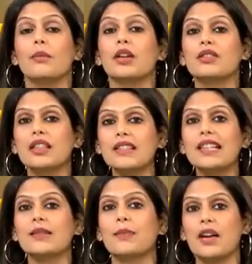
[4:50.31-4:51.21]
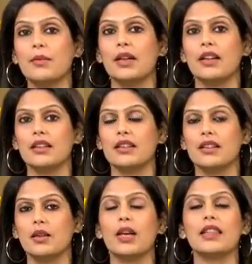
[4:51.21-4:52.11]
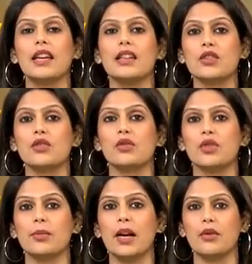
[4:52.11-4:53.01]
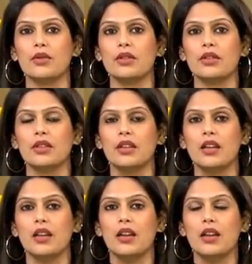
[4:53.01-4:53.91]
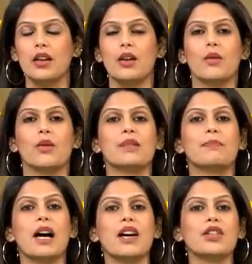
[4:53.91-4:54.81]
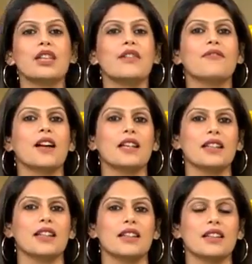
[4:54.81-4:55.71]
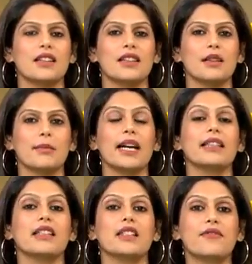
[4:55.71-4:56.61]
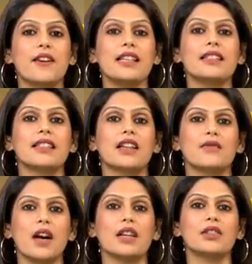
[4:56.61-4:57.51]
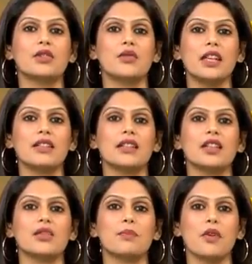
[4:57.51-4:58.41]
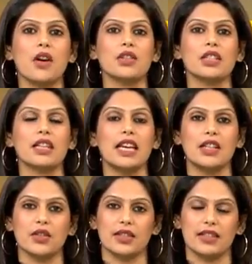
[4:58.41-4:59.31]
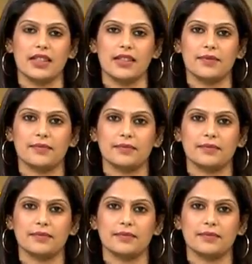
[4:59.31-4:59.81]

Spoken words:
Because this experiment, the one that I just told you about, was partially funded by the Defense Advanced Research Project Agency.